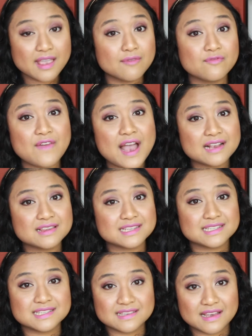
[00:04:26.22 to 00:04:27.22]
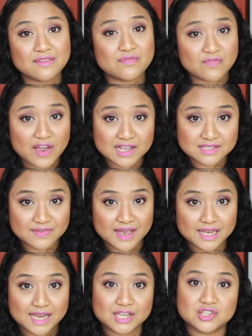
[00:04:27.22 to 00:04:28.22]
In fact, this is the first
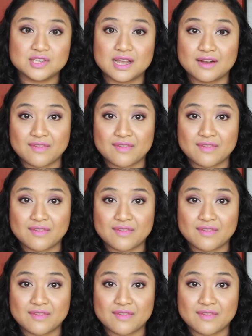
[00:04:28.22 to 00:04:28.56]
foundation that